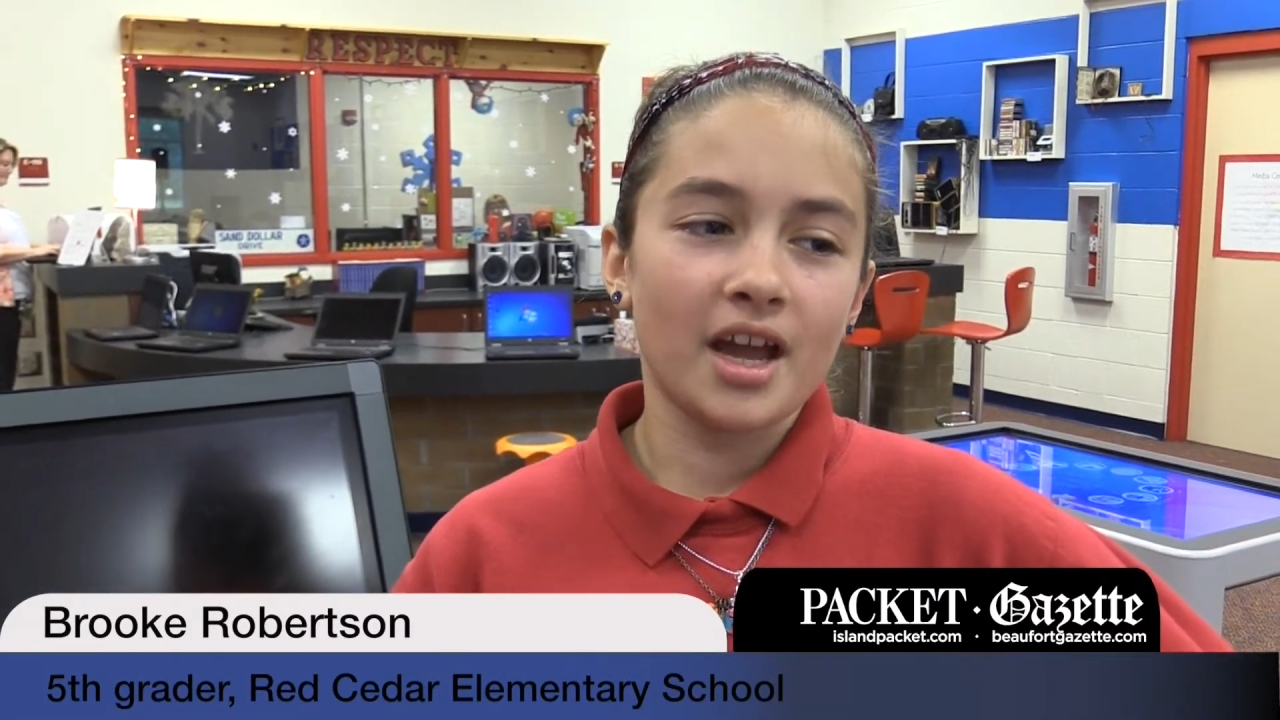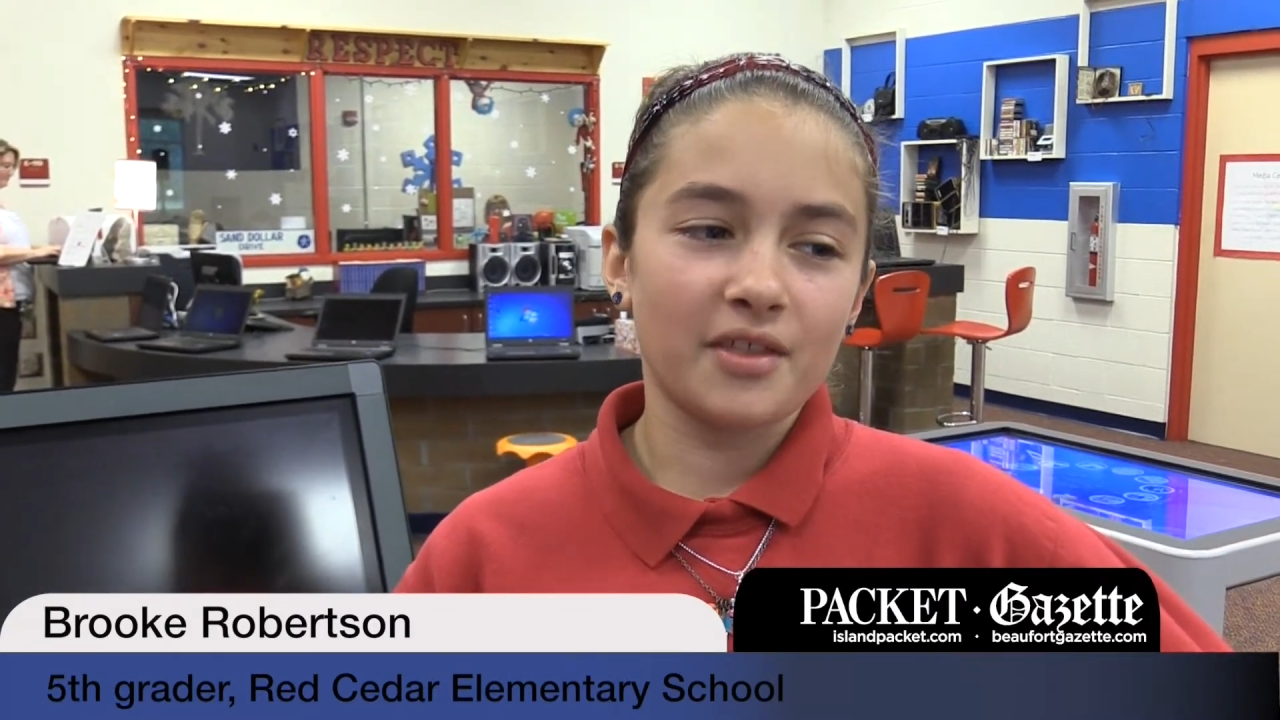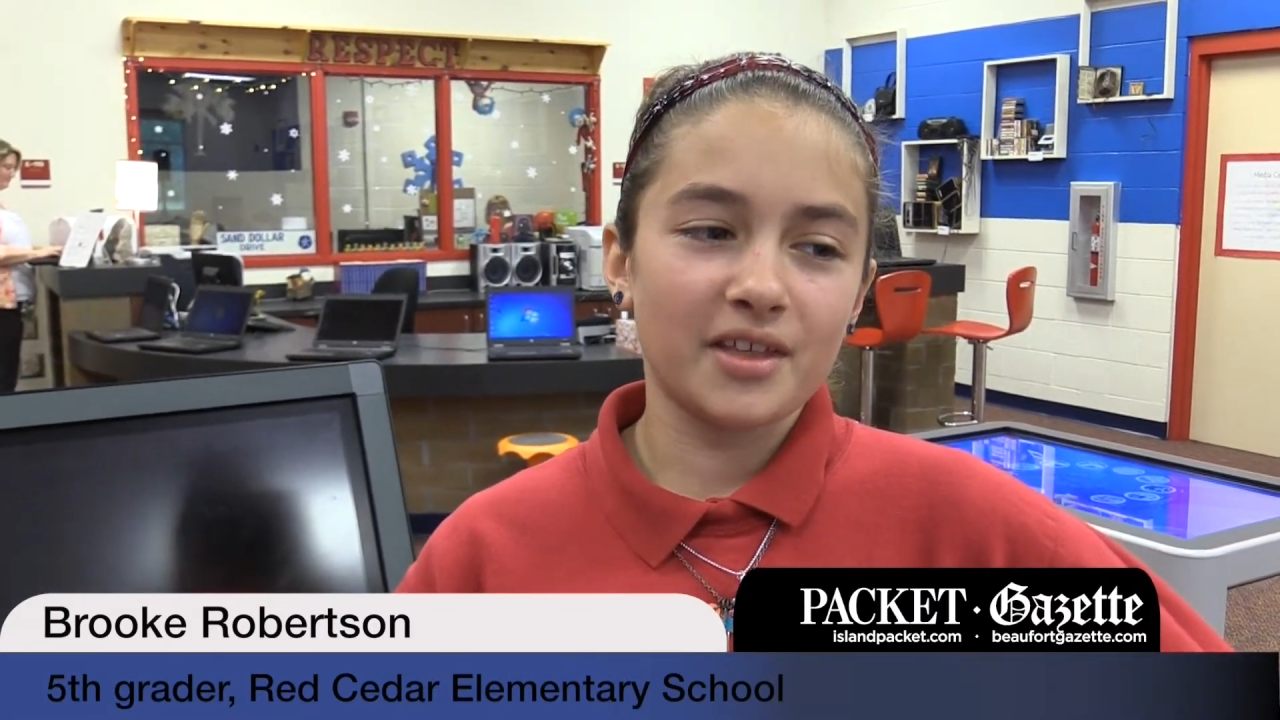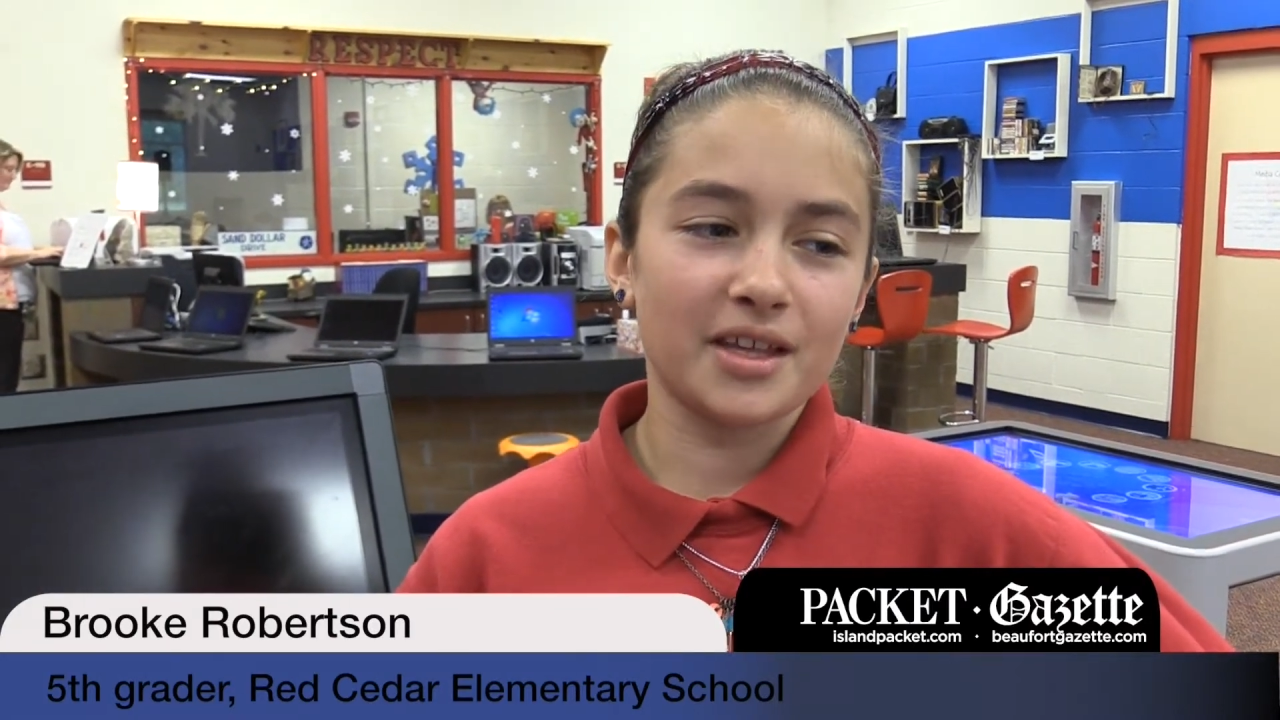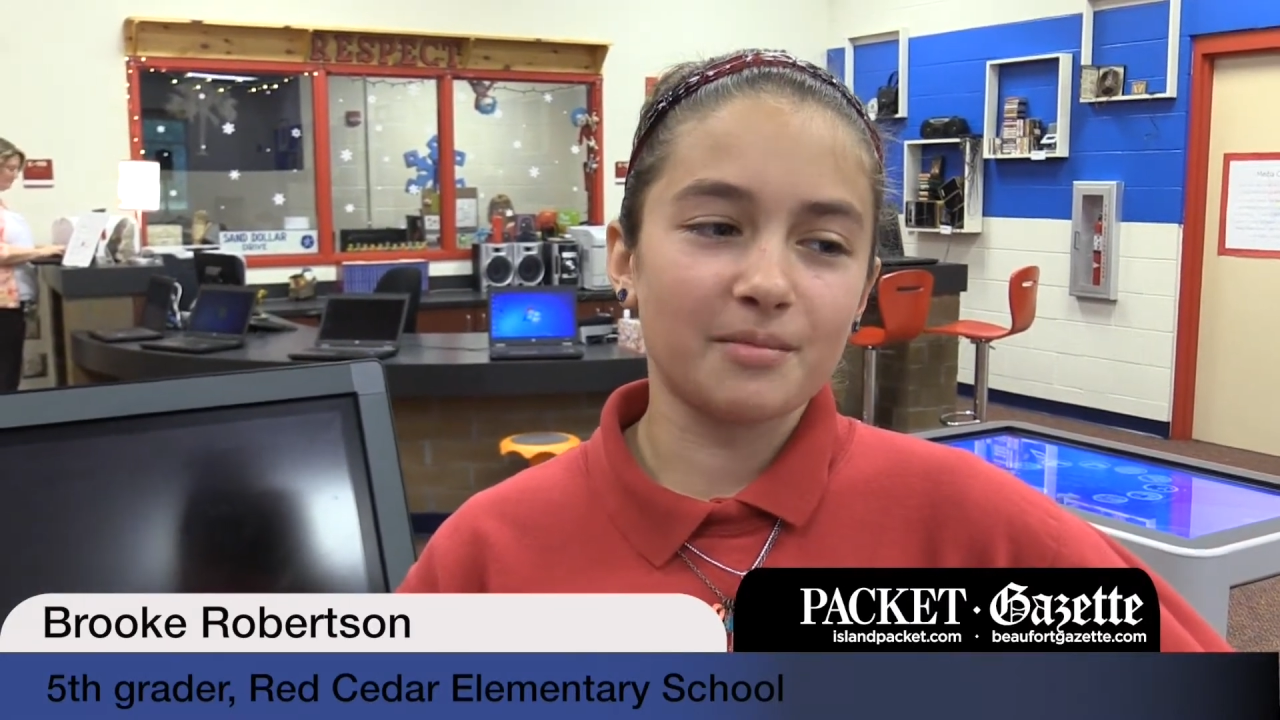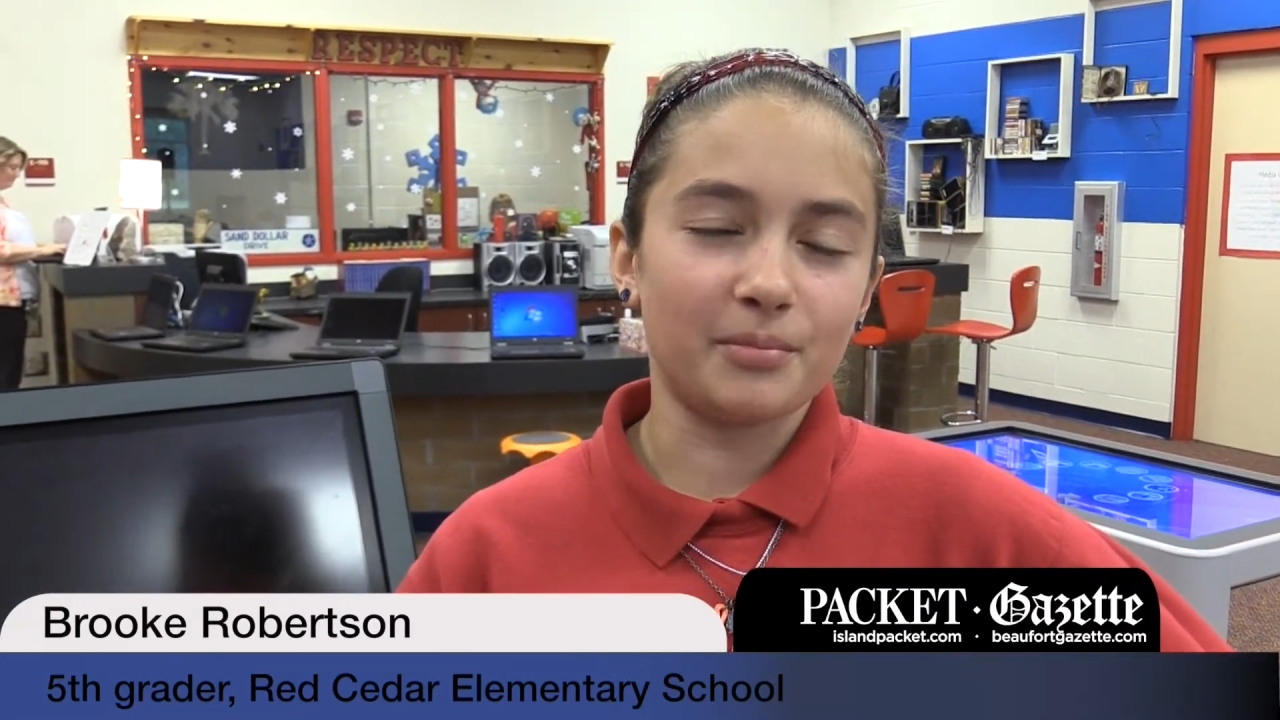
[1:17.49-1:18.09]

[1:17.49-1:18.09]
I think